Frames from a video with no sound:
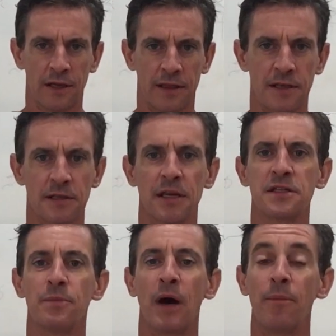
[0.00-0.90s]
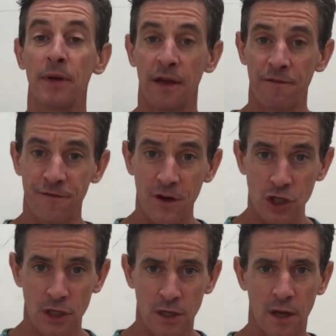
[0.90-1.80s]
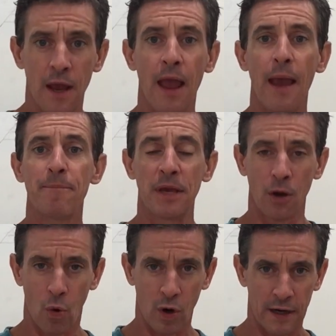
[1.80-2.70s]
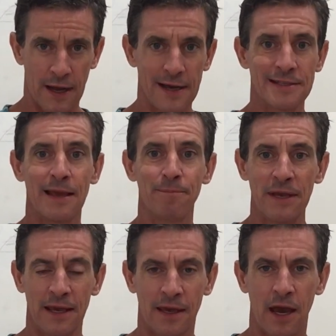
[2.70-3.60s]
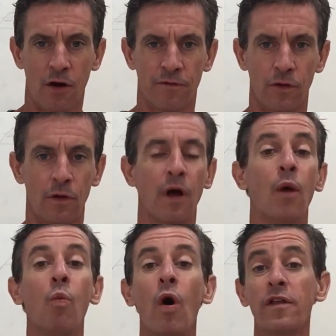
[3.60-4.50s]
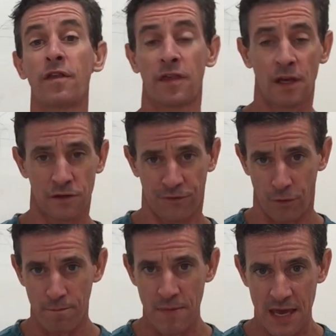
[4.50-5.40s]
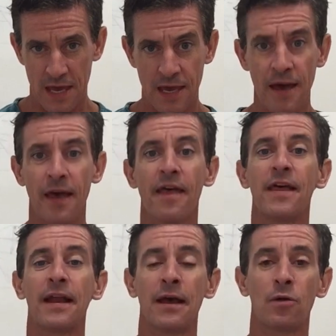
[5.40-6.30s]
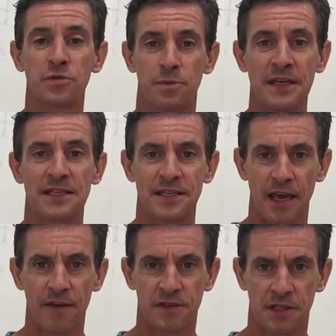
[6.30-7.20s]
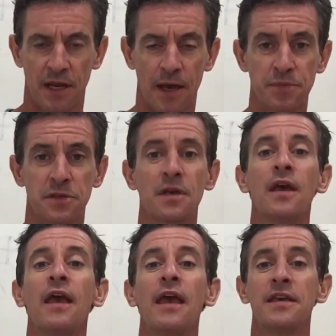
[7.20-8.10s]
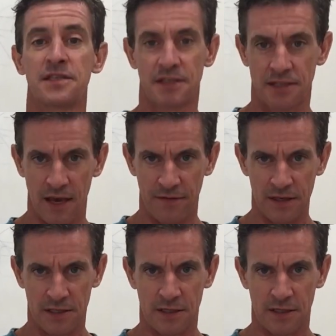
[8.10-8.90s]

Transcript: like this, it's about being efficient, being organized, and being careful. And one of the things for me that helps me save steps is saving